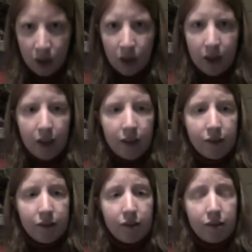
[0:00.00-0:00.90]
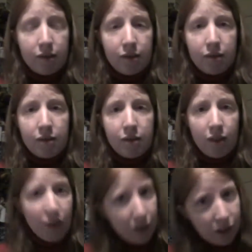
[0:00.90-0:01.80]
He's
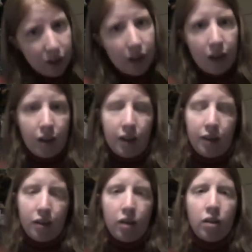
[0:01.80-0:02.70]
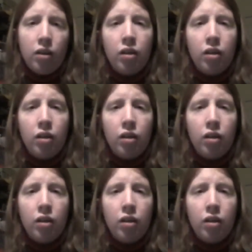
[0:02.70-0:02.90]
starting to eat healthier,